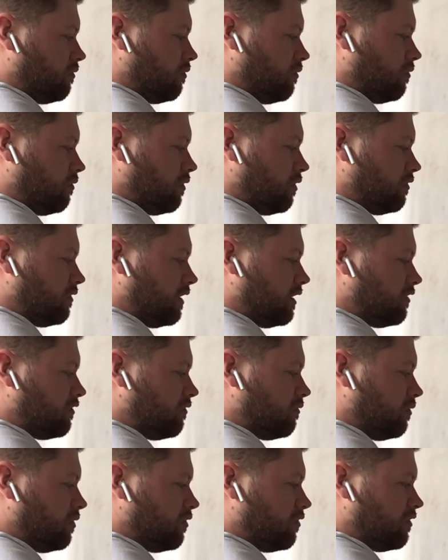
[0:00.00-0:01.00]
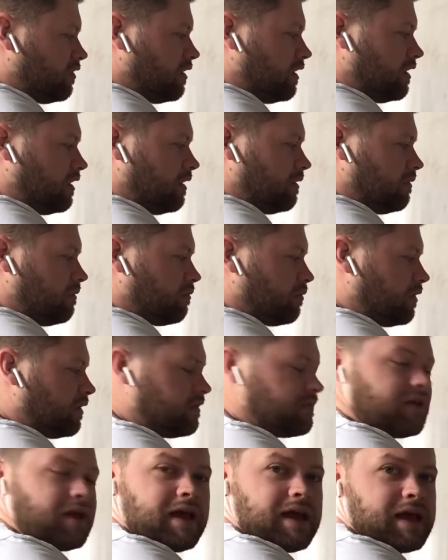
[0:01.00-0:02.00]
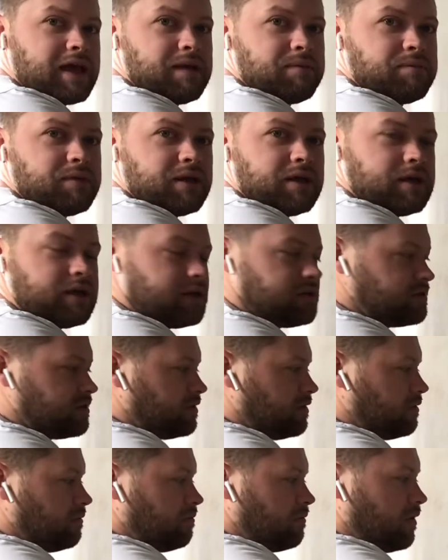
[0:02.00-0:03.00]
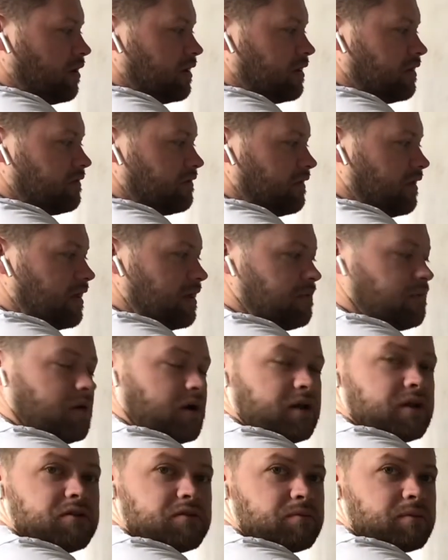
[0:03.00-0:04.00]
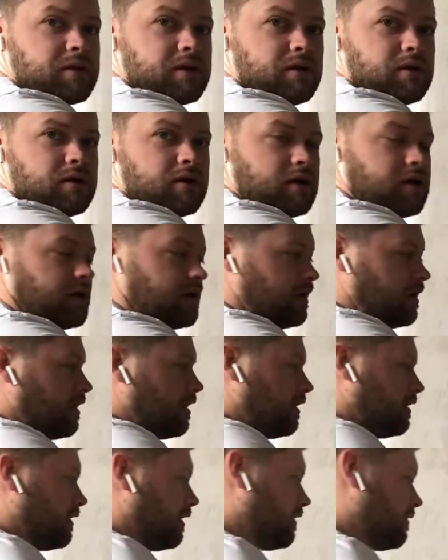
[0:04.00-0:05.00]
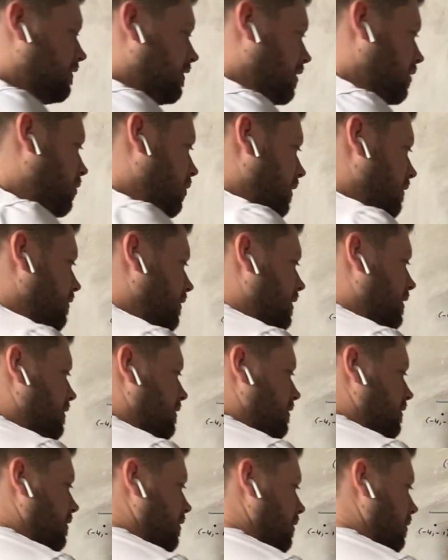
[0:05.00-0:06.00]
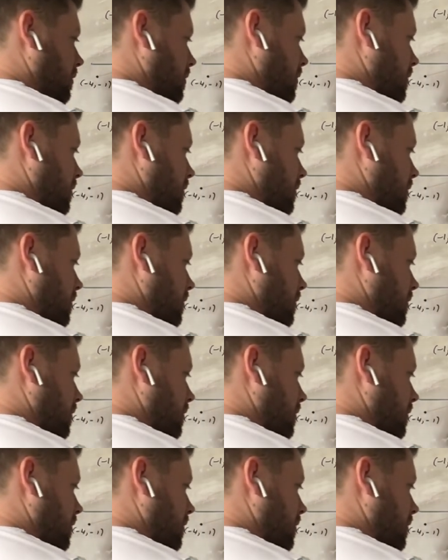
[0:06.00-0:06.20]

rotation 180 brings AB to -A minus B. That's equivalent to